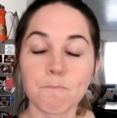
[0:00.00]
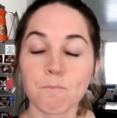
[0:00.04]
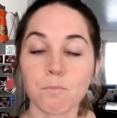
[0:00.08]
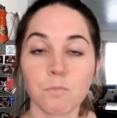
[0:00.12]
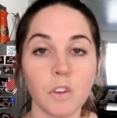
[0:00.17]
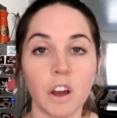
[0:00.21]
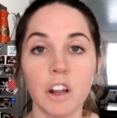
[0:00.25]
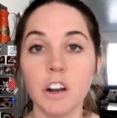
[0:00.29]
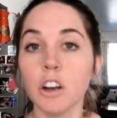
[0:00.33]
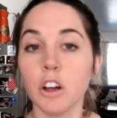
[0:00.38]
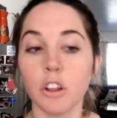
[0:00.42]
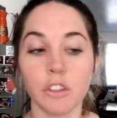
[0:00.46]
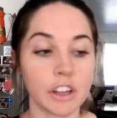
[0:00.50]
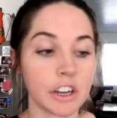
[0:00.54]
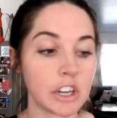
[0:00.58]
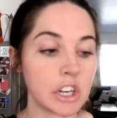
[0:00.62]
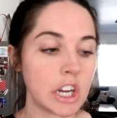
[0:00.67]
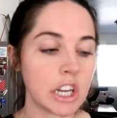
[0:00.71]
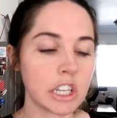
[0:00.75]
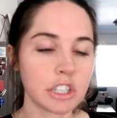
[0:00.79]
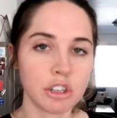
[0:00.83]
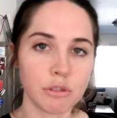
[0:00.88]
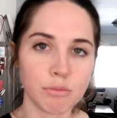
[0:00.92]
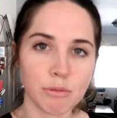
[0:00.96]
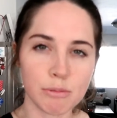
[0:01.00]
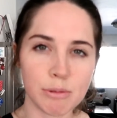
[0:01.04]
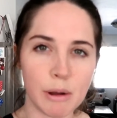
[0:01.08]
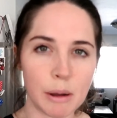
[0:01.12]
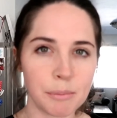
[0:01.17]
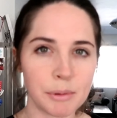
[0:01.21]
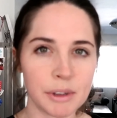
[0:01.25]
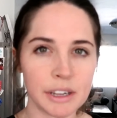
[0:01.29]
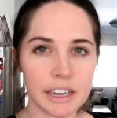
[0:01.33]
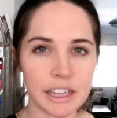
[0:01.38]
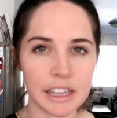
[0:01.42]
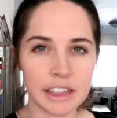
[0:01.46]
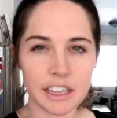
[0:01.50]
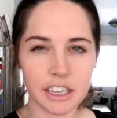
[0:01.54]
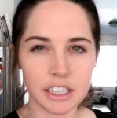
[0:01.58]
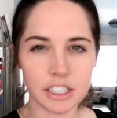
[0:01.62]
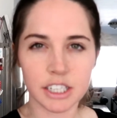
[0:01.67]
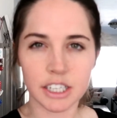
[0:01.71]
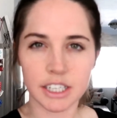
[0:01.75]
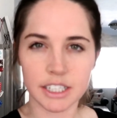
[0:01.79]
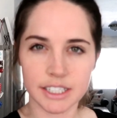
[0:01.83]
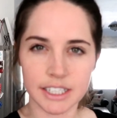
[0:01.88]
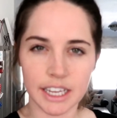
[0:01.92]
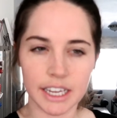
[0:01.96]
I don't know, they're not super pumpkin-y. There's
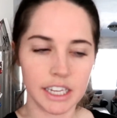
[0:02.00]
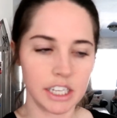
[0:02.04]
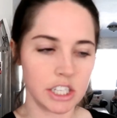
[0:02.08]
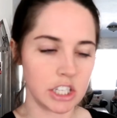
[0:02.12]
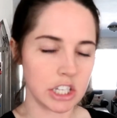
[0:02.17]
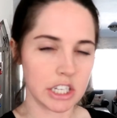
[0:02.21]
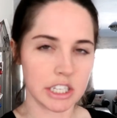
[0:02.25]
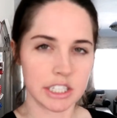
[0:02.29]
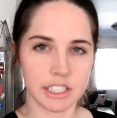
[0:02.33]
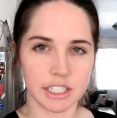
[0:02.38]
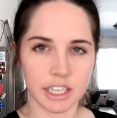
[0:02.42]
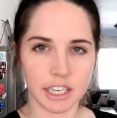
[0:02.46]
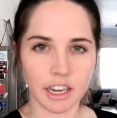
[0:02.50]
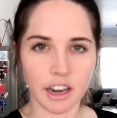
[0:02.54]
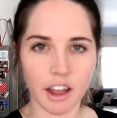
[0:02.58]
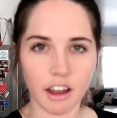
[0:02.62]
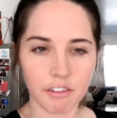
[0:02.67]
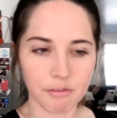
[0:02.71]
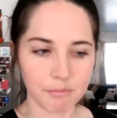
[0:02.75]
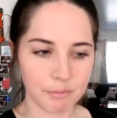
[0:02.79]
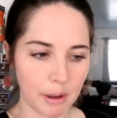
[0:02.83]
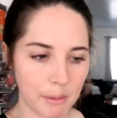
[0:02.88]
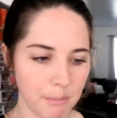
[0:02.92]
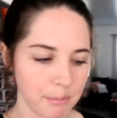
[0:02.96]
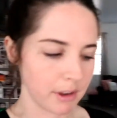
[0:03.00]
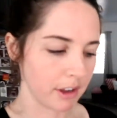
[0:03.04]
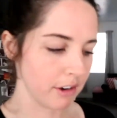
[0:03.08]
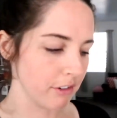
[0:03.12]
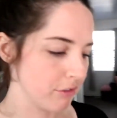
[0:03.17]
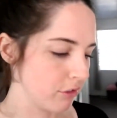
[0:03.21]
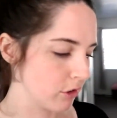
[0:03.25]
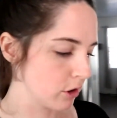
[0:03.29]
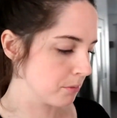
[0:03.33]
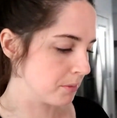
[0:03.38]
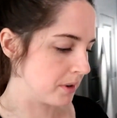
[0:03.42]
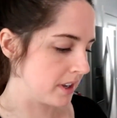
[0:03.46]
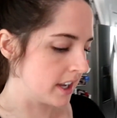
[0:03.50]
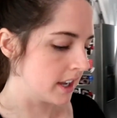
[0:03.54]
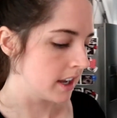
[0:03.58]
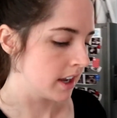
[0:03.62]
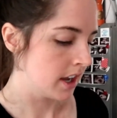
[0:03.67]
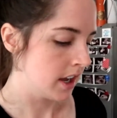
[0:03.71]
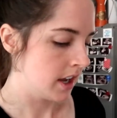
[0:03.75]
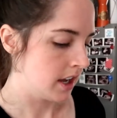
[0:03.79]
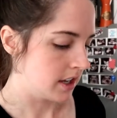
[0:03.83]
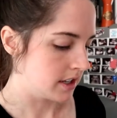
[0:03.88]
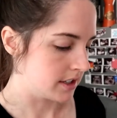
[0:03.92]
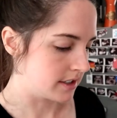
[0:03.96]
just enough pumpkin for me.
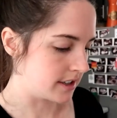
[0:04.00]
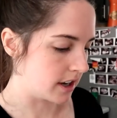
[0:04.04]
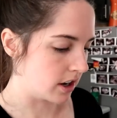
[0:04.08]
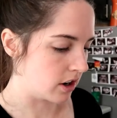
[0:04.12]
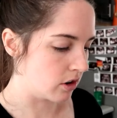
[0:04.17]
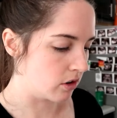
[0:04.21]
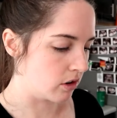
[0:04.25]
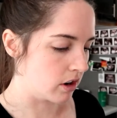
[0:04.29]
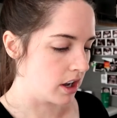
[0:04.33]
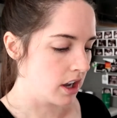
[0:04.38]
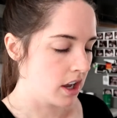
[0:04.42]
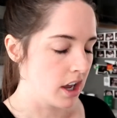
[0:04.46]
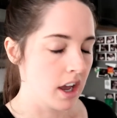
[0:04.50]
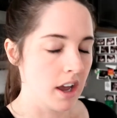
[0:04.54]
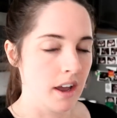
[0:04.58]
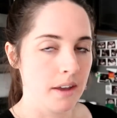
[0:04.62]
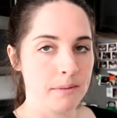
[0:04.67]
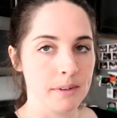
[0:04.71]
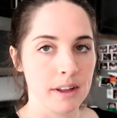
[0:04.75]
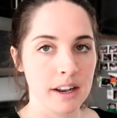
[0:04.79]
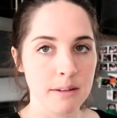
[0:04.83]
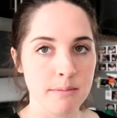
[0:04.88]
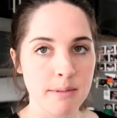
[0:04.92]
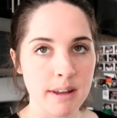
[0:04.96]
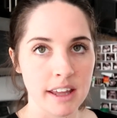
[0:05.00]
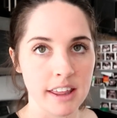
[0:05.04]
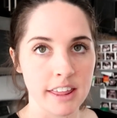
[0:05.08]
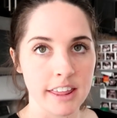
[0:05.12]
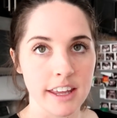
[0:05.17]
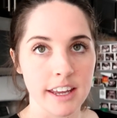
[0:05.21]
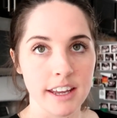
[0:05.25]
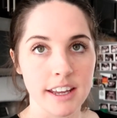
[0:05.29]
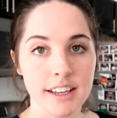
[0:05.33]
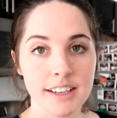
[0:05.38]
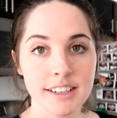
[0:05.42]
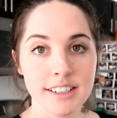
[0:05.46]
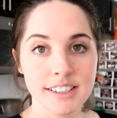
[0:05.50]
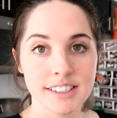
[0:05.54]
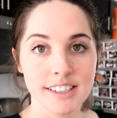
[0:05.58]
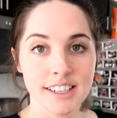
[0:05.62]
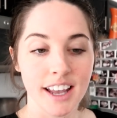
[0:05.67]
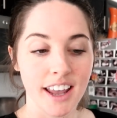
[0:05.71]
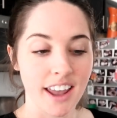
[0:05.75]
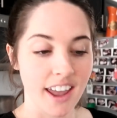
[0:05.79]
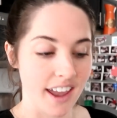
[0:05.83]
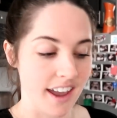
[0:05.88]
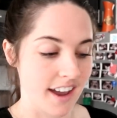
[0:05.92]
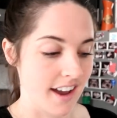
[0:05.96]
So I'm gonna make these,
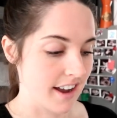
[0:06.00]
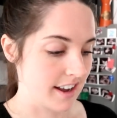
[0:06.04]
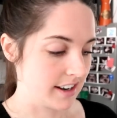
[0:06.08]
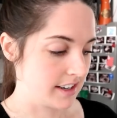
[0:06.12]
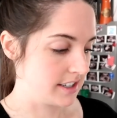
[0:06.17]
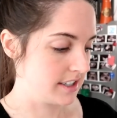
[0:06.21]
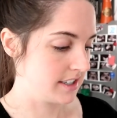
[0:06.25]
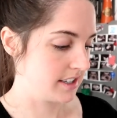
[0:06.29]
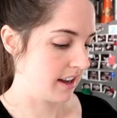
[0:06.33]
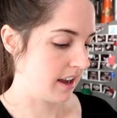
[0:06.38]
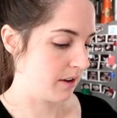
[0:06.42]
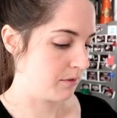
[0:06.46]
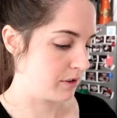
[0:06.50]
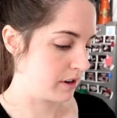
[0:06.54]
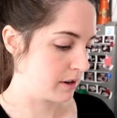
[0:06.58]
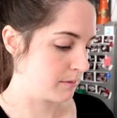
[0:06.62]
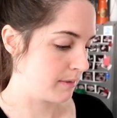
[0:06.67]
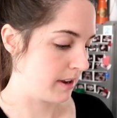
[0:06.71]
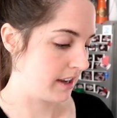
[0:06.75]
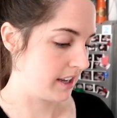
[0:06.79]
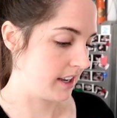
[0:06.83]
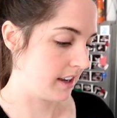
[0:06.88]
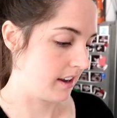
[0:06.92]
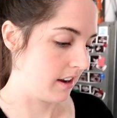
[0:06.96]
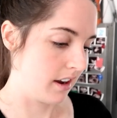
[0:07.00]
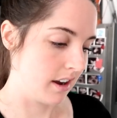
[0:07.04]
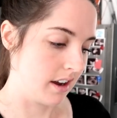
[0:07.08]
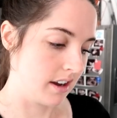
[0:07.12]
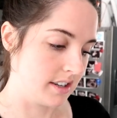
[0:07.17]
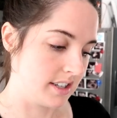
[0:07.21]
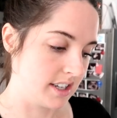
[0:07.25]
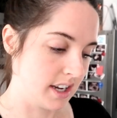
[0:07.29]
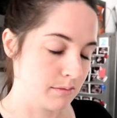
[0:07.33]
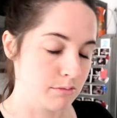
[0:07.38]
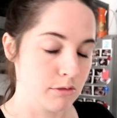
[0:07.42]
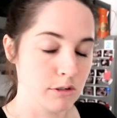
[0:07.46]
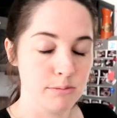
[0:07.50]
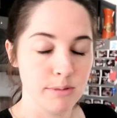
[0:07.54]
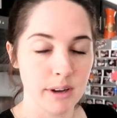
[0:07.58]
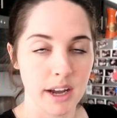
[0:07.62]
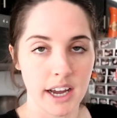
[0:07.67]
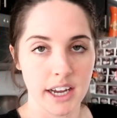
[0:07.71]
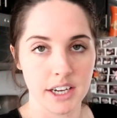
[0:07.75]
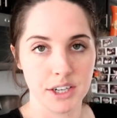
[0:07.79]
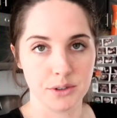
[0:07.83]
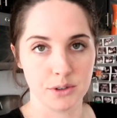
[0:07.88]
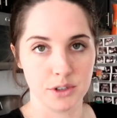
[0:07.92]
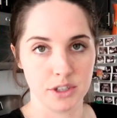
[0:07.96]
and we're making a double
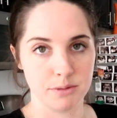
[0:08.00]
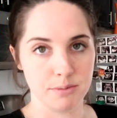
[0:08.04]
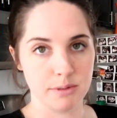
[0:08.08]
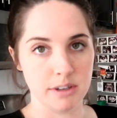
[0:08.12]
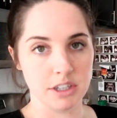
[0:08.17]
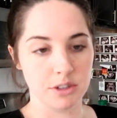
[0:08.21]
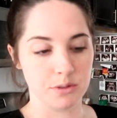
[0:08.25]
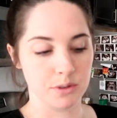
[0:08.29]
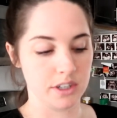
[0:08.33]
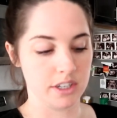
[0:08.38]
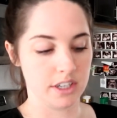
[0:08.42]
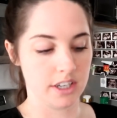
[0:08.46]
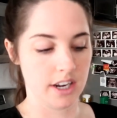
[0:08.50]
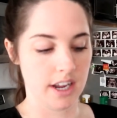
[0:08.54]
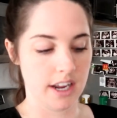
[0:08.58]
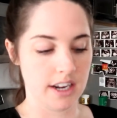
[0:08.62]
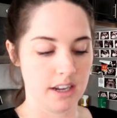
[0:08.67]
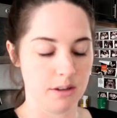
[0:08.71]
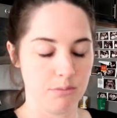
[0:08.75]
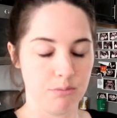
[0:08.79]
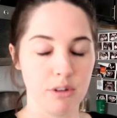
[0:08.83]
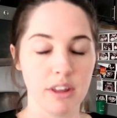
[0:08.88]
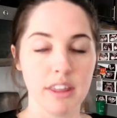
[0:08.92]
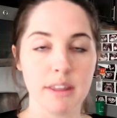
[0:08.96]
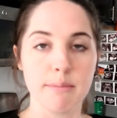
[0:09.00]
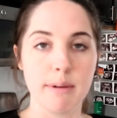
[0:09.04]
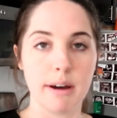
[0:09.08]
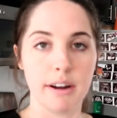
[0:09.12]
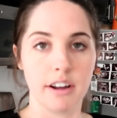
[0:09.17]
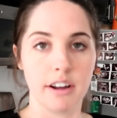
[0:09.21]
batch, which means we should end up with about